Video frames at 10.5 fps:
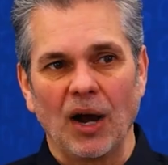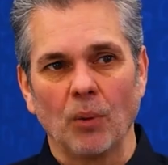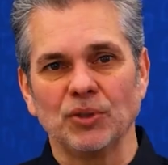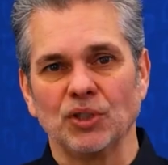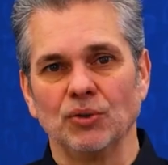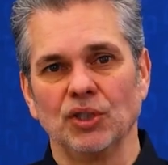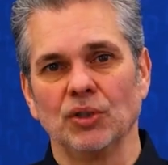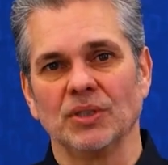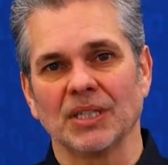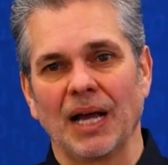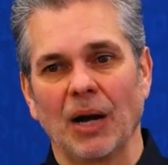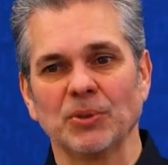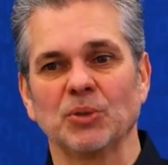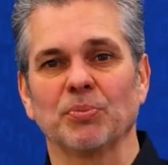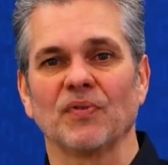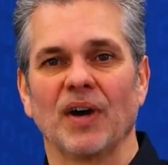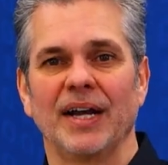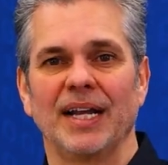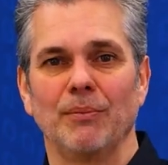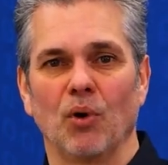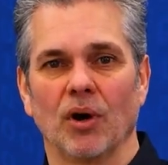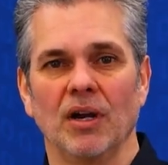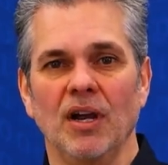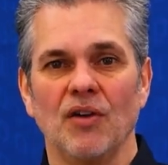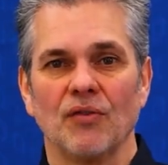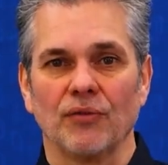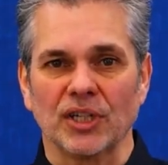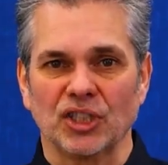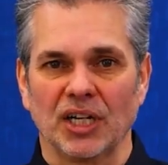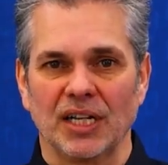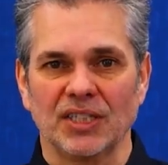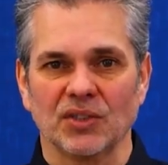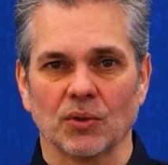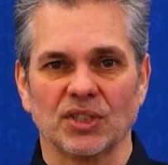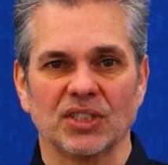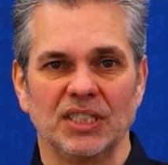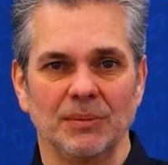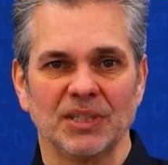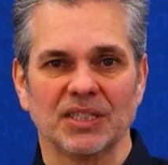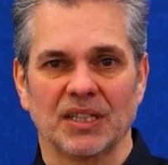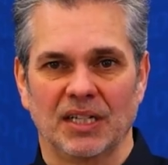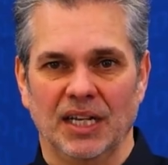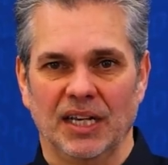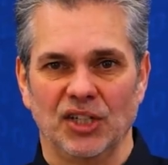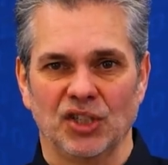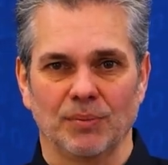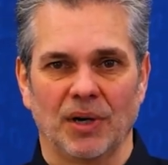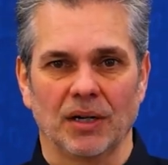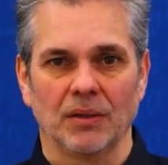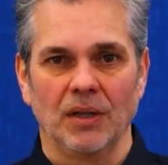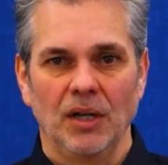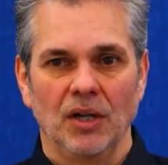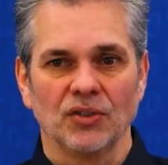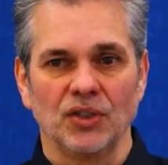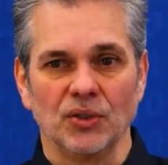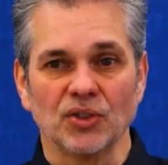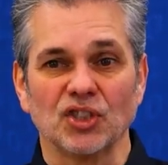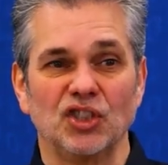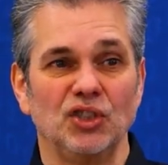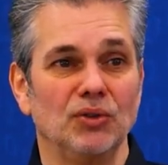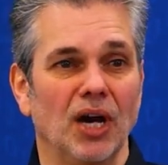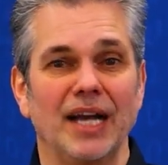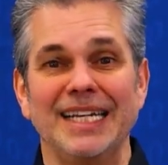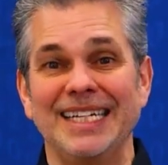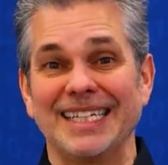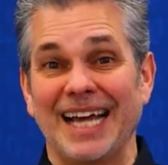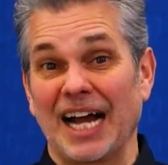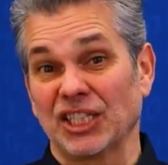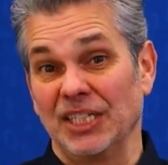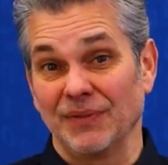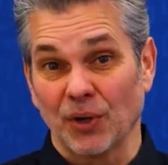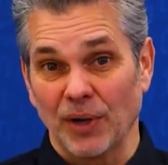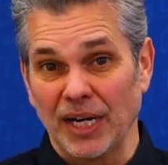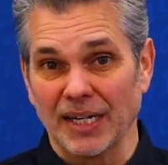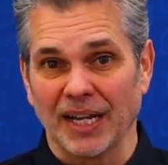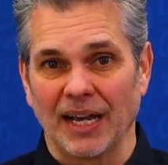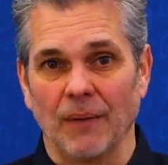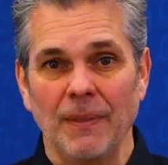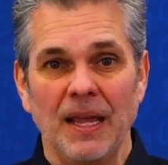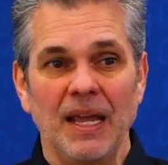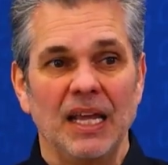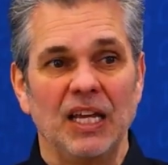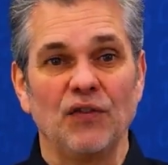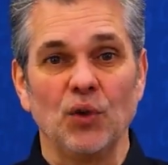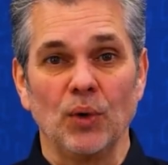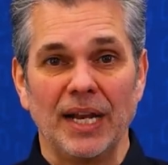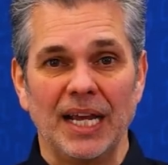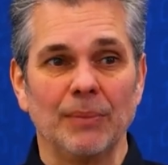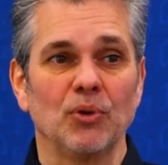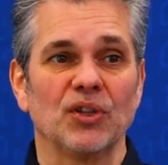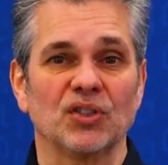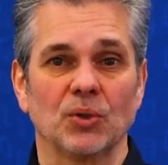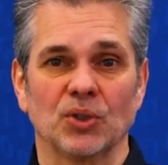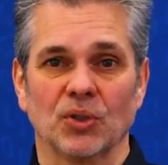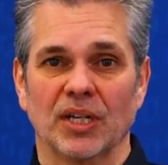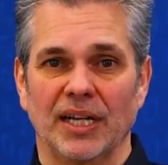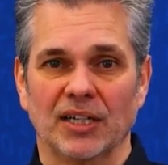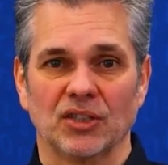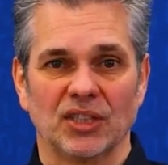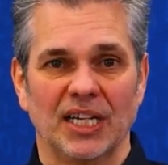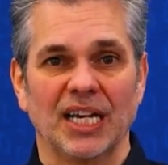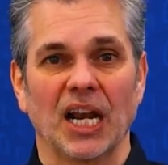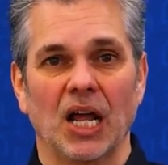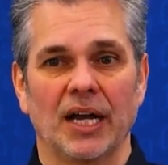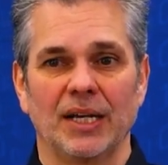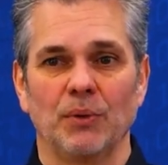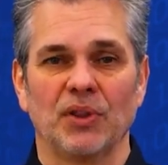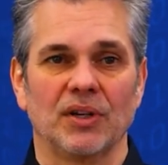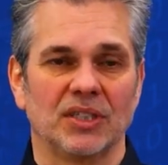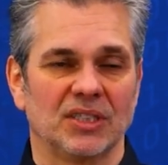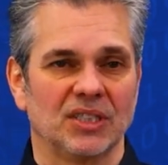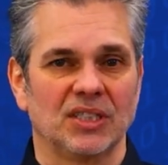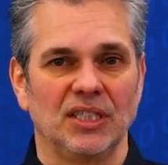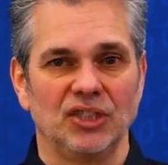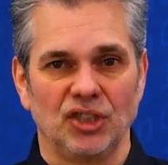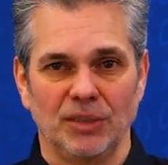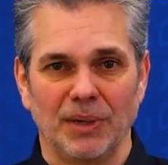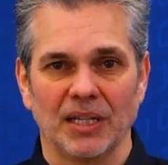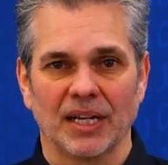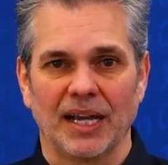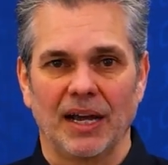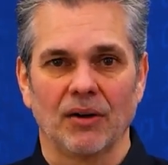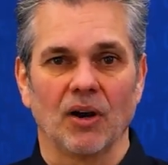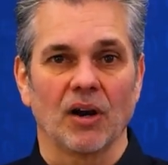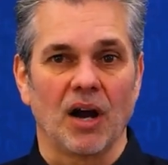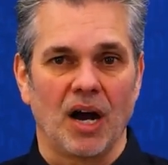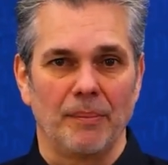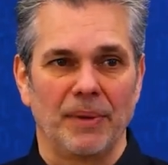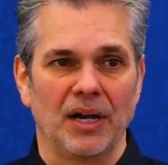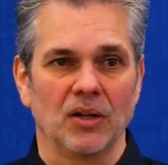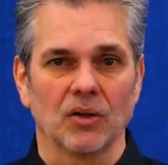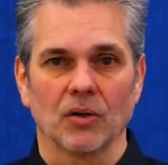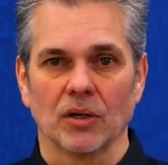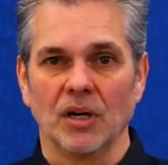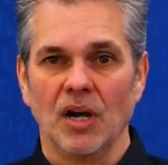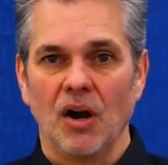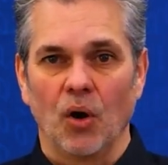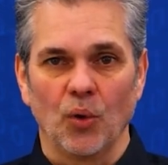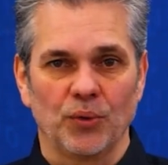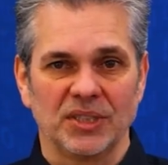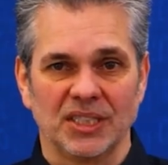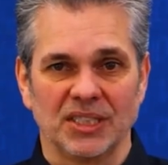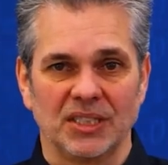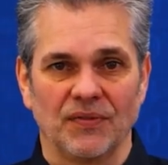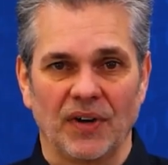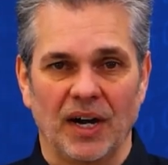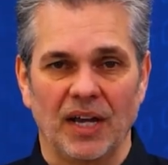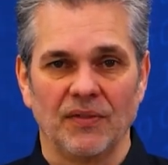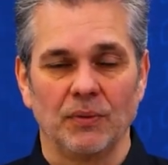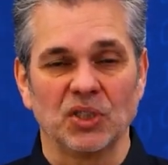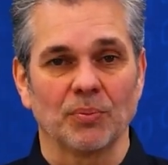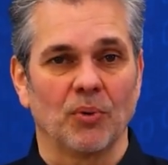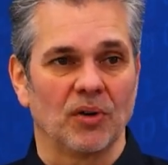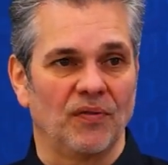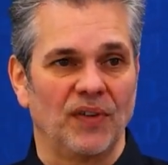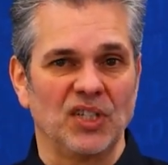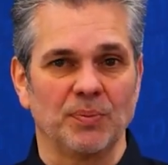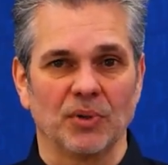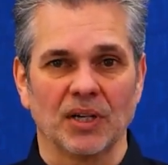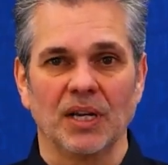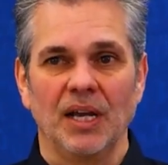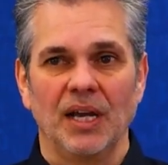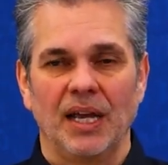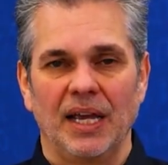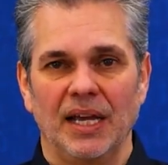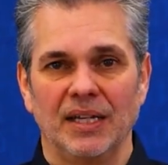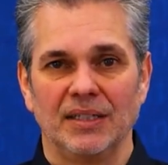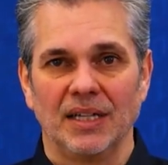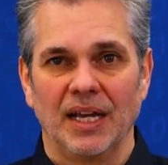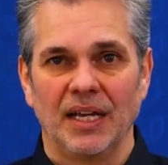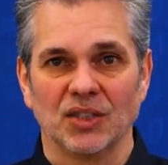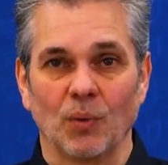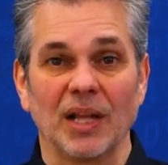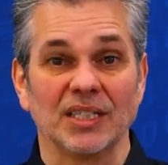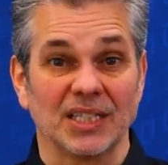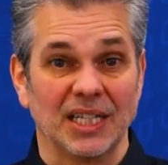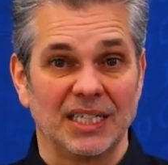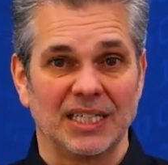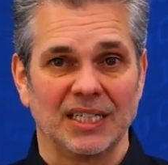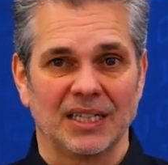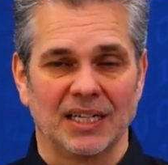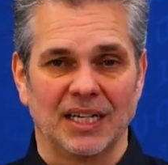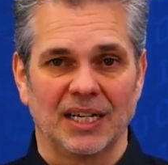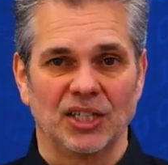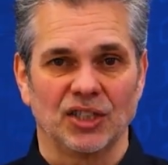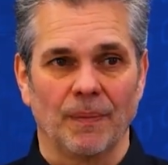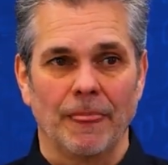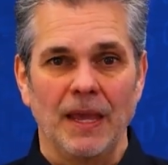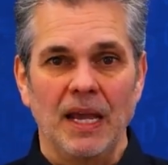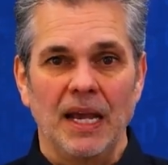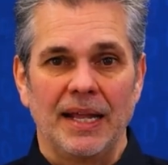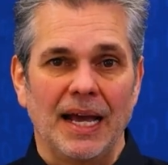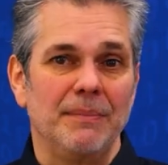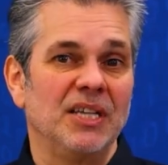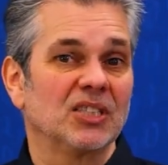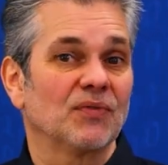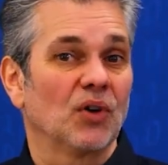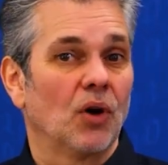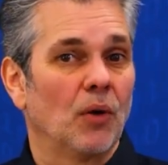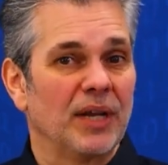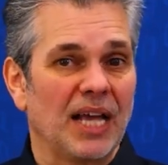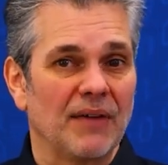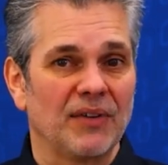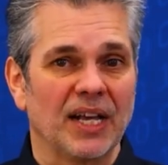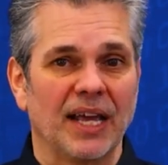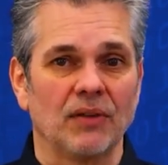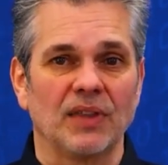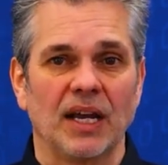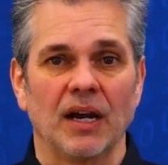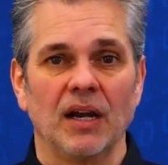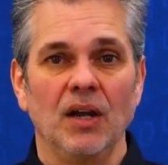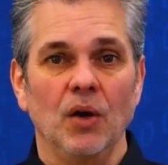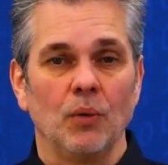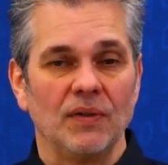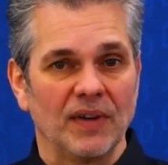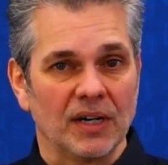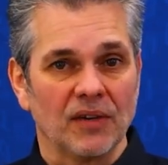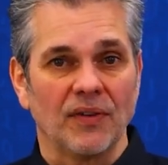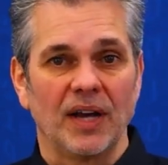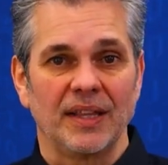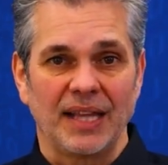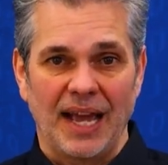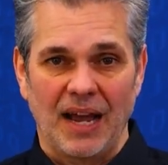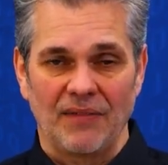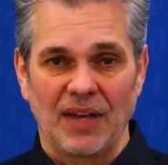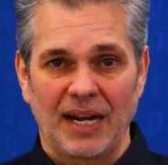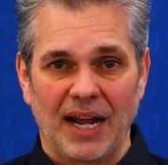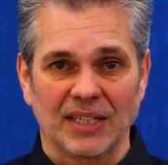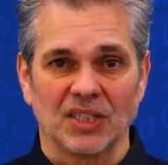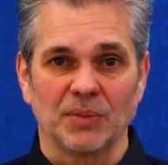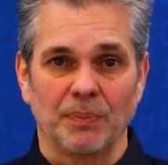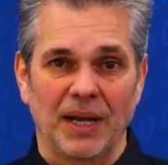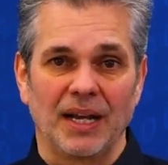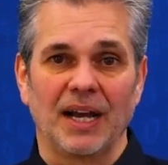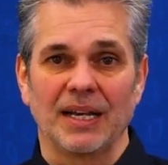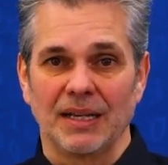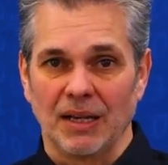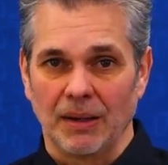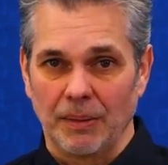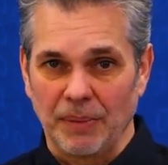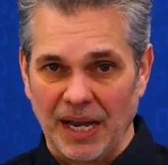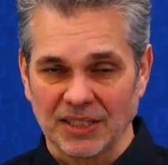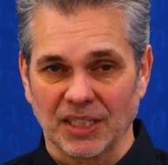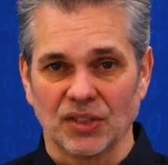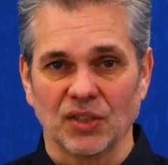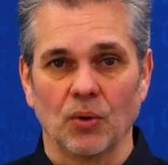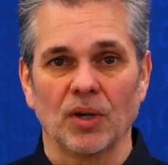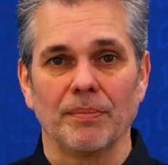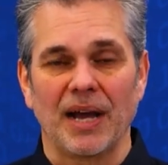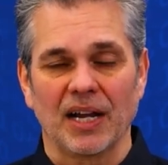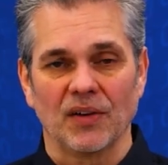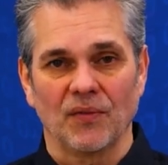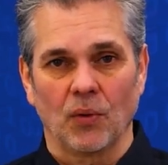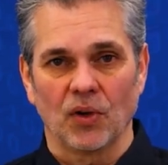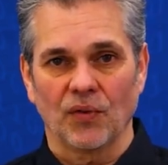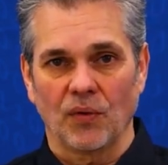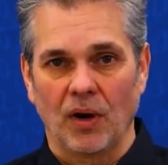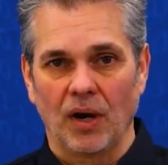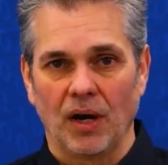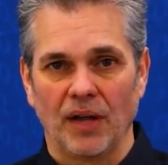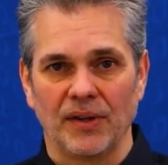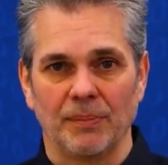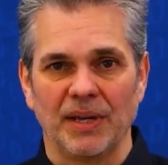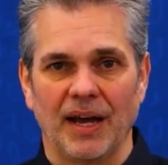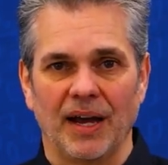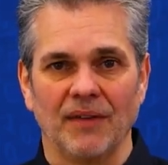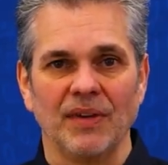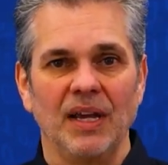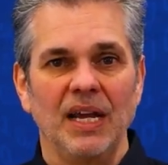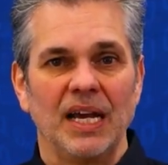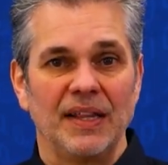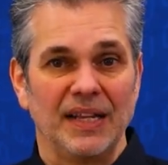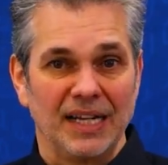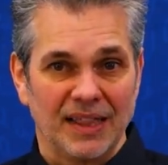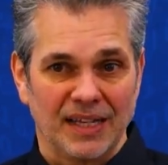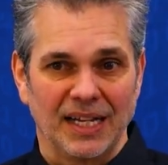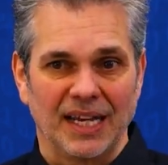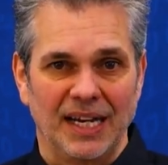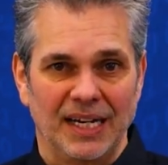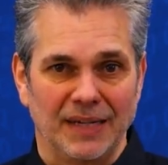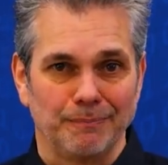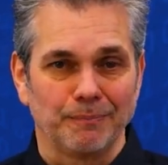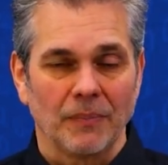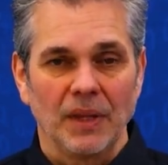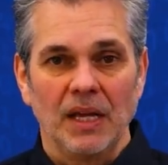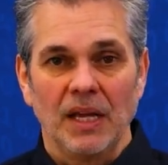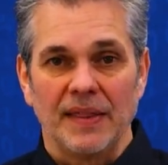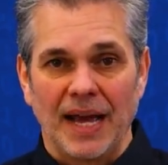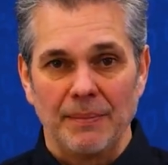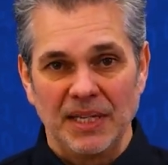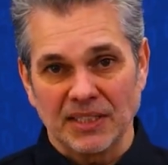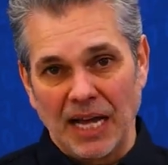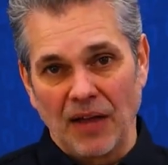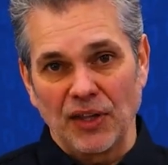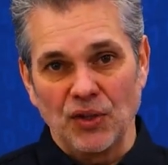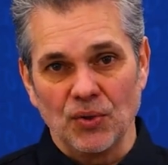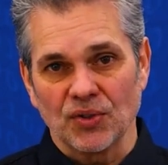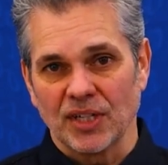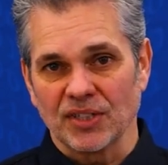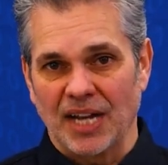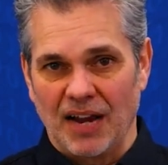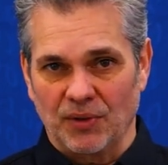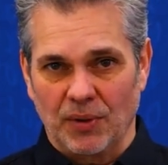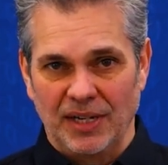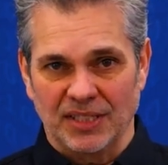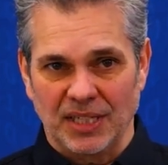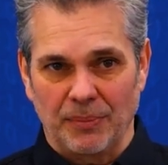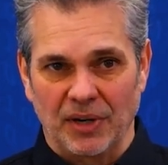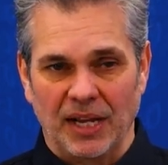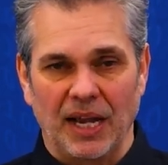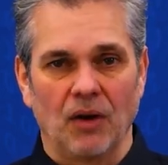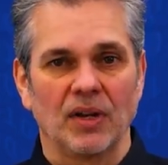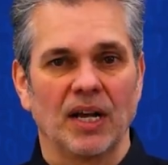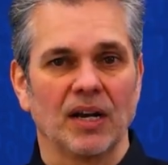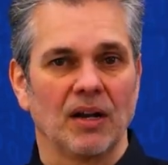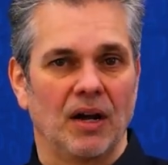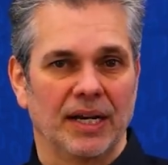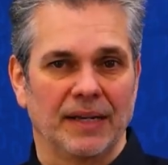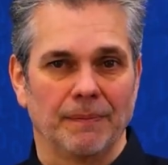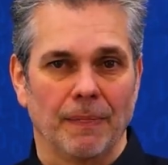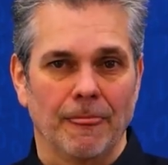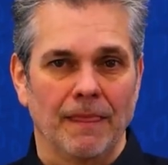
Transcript: helps you do is it helps you provide a more frictionless or seamless authentication model. So users do not need to actually even create an account. If you enable the social connectors, they can log in with their existing Gmail account or Hotmail or O365. We support Facebook and as well as LinkedIn authentication. And that means if they already have an account there, we verify that they have that access by passing a token back and forth on their behalf, and then they authenticate in. That means now the user doesn't have to create a separate account and log in.